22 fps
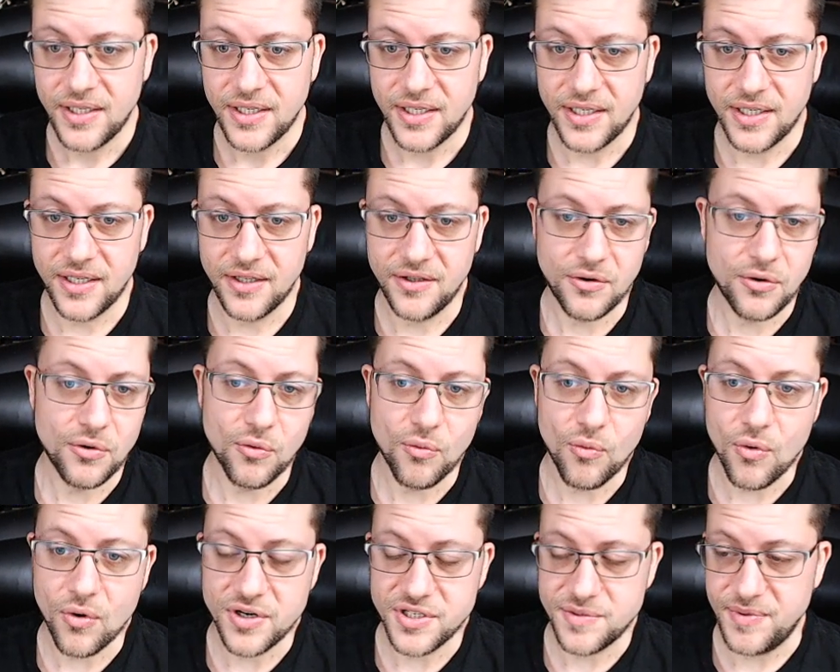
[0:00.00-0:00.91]
The whole
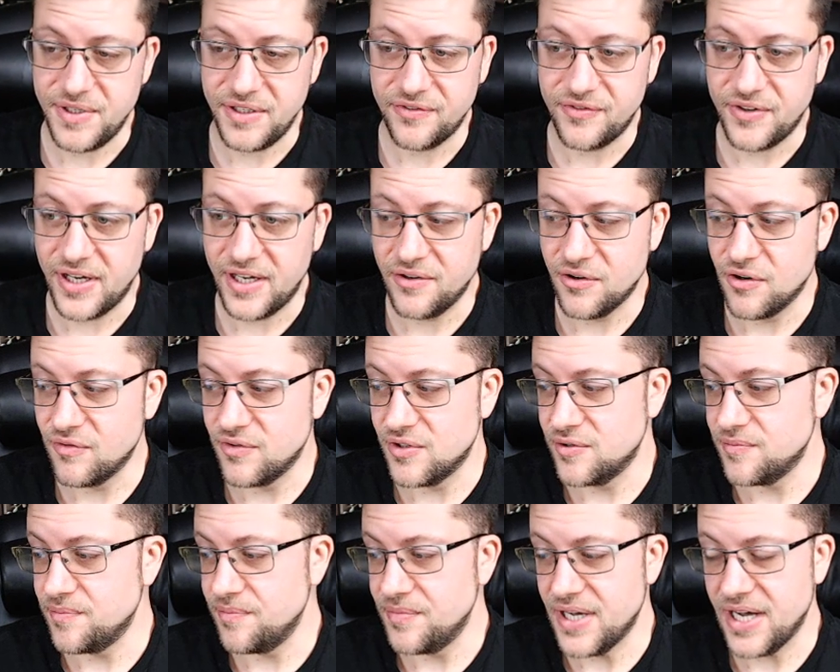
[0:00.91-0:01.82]
war is being fought
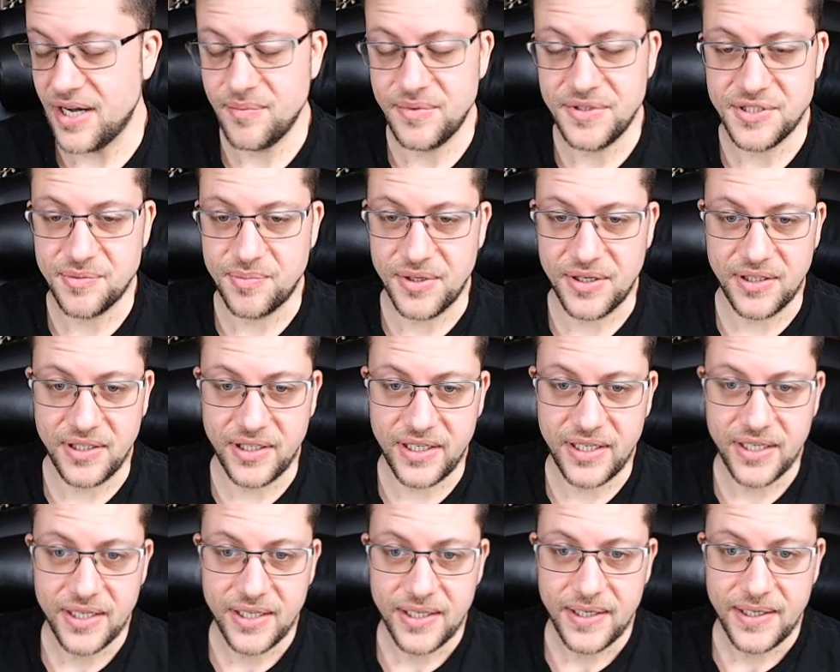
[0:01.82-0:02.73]
over diamonds,
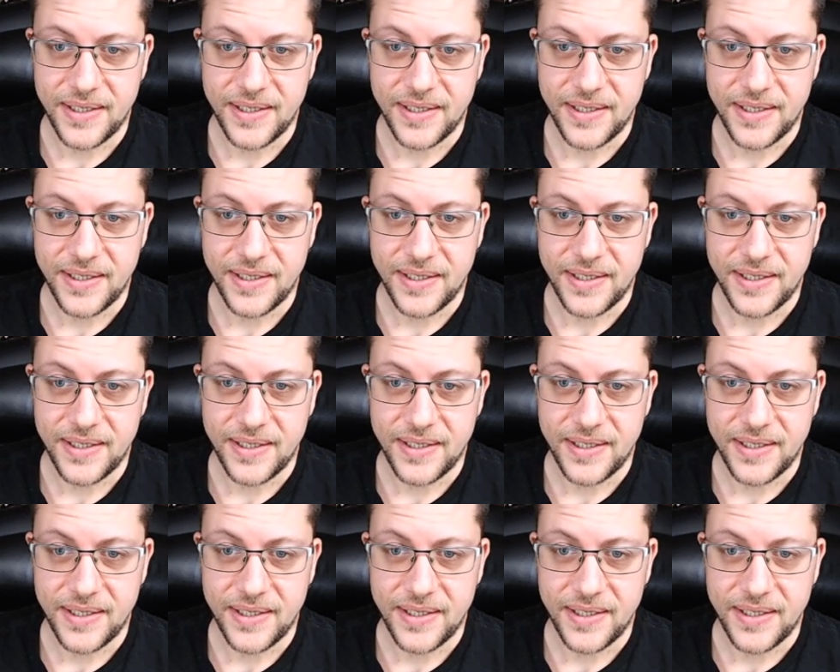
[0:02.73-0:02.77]
apparently.